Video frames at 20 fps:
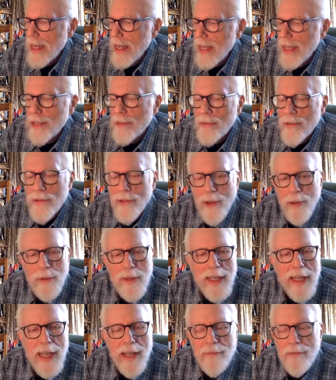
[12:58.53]
And it was
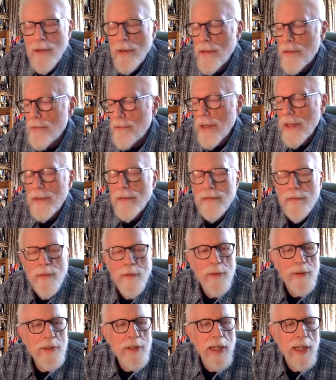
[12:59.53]
only after 3 or
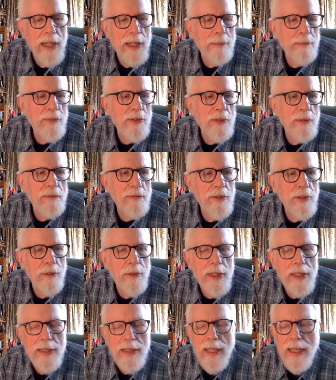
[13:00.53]
4 times of
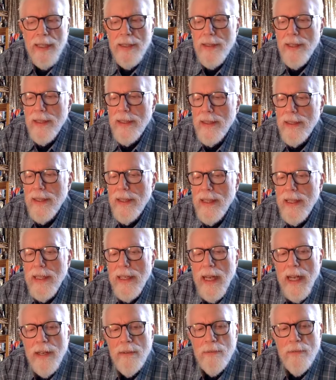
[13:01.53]
doing that
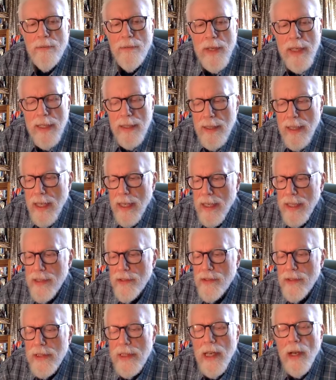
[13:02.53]
then I
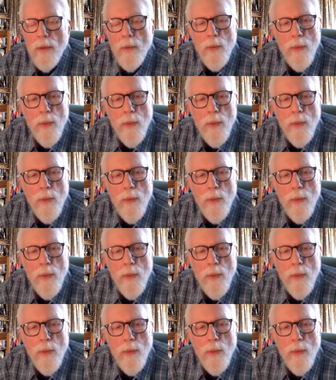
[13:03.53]
realized, now